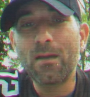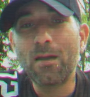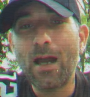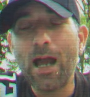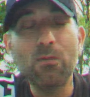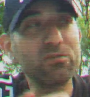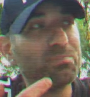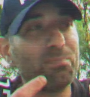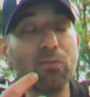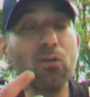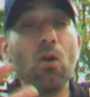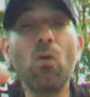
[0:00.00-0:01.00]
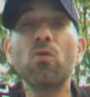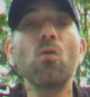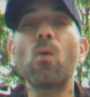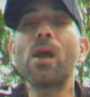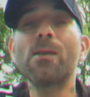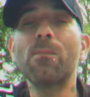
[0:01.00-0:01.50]
I was blown
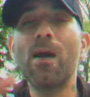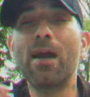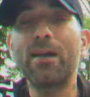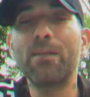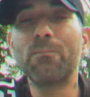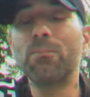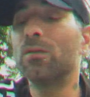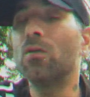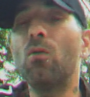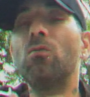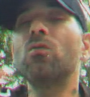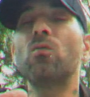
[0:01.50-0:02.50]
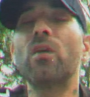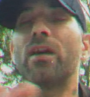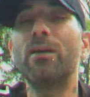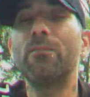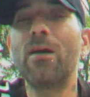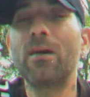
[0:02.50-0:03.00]
away by it. Blown away
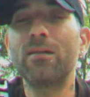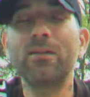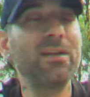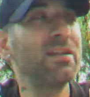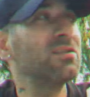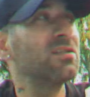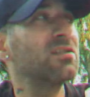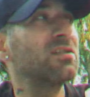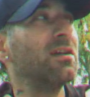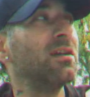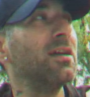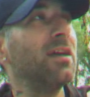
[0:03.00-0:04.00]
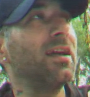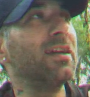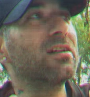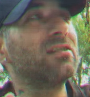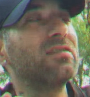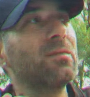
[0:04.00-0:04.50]
about it.
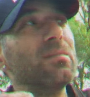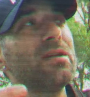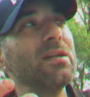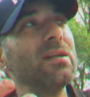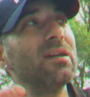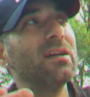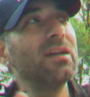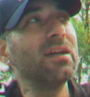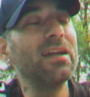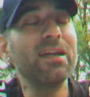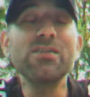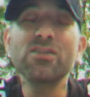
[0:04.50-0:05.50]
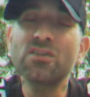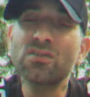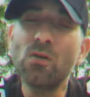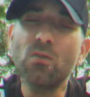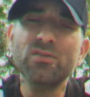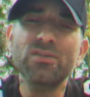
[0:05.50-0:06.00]
To me, it just
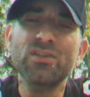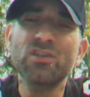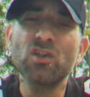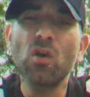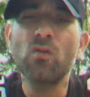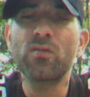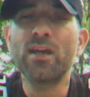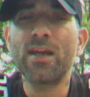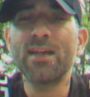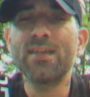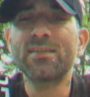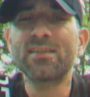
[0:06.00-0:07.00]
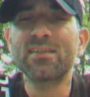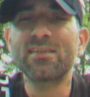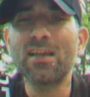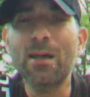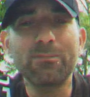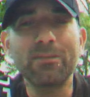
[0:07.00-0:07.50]
goes to show that it's
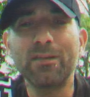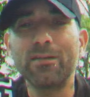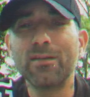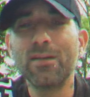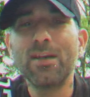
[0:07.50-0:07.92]
accepted.